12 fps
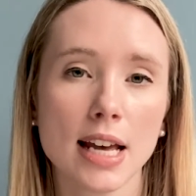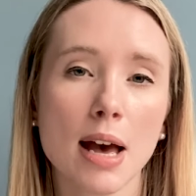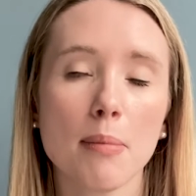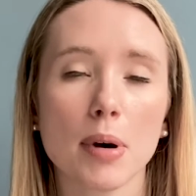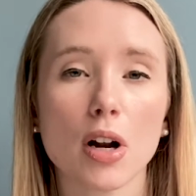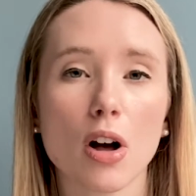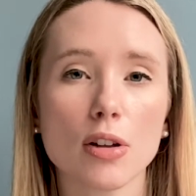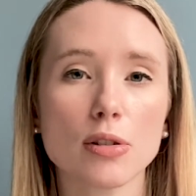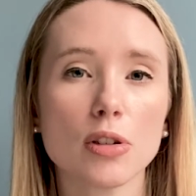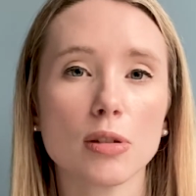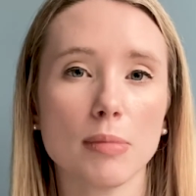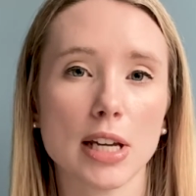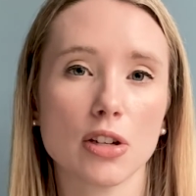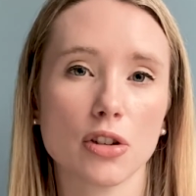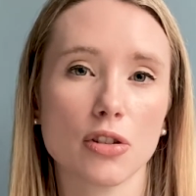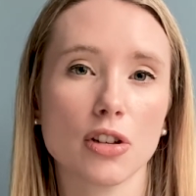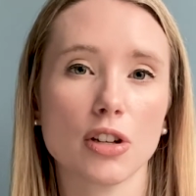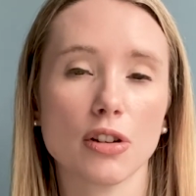but also to make sure
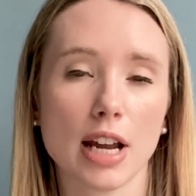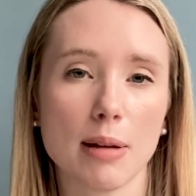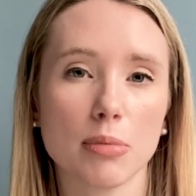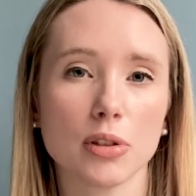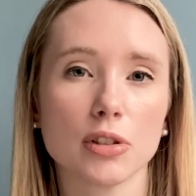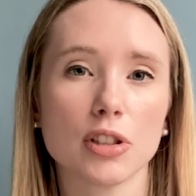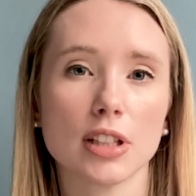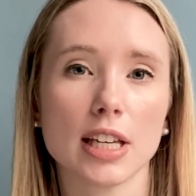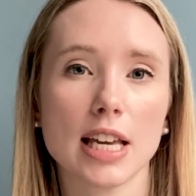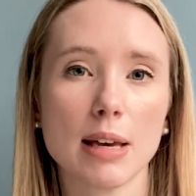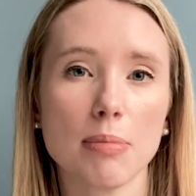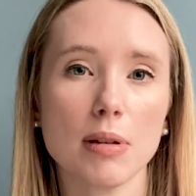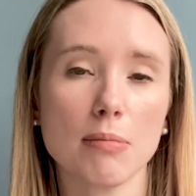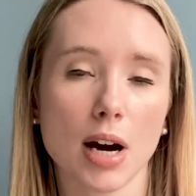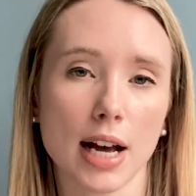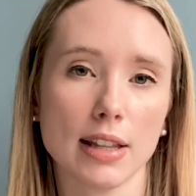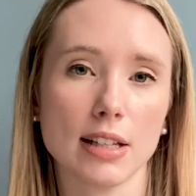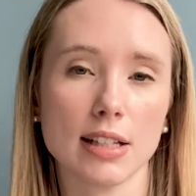that you're able to keep in
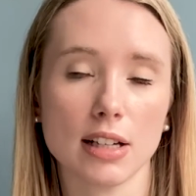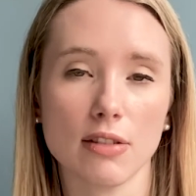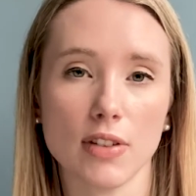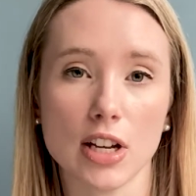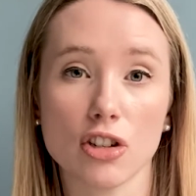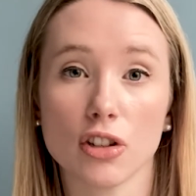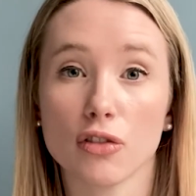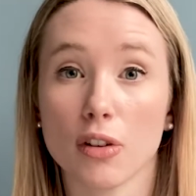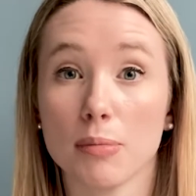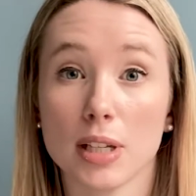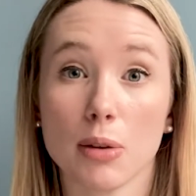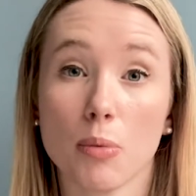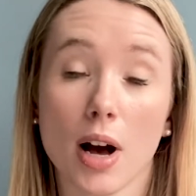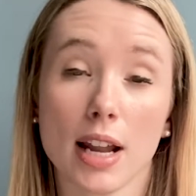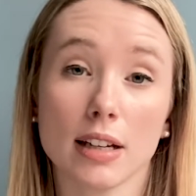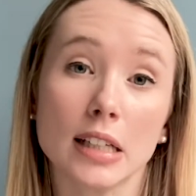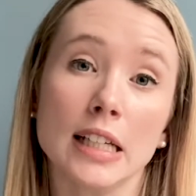mind these innovations from day one